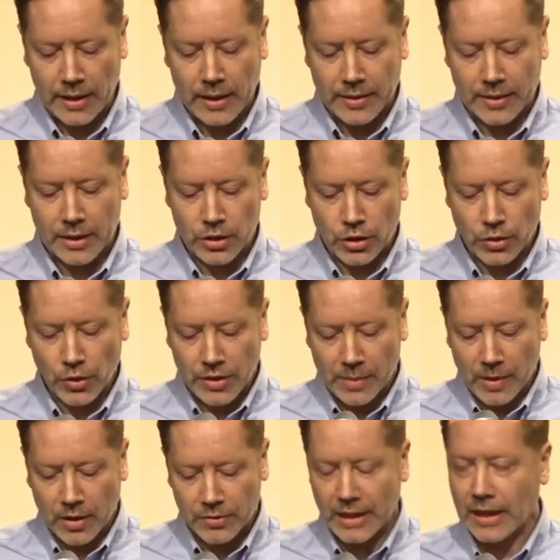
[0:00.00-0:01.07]
The Truth
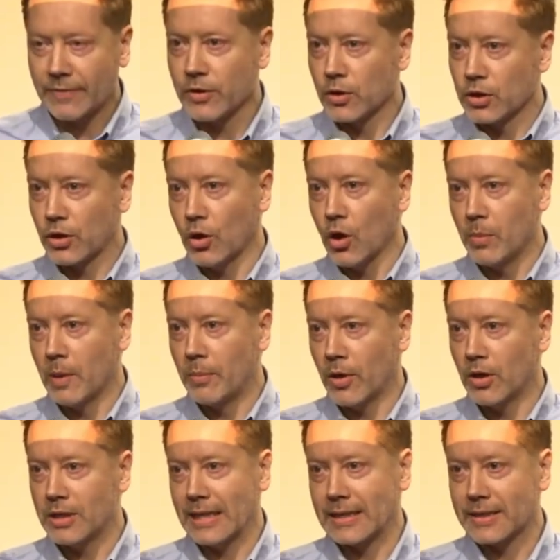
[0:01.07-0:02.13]
About Equinor's Global
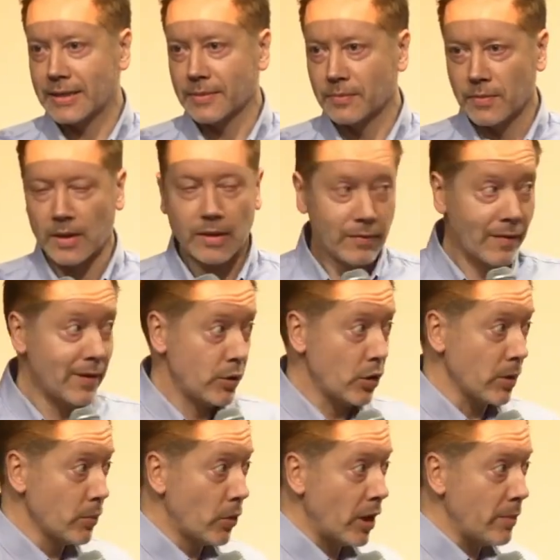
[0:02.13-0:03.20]
Projects. We will talk
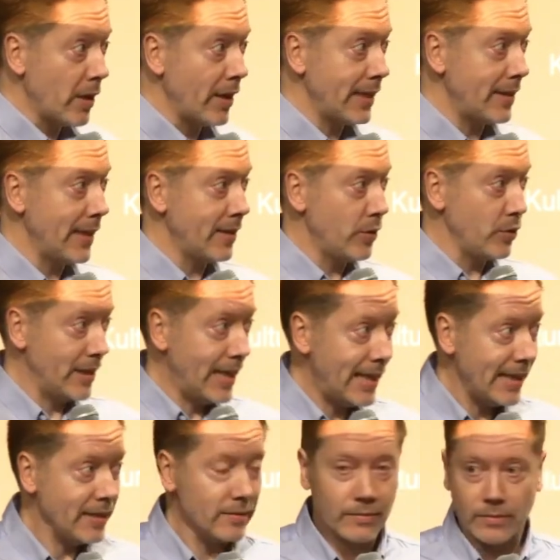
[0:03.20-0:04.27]
more about it later today.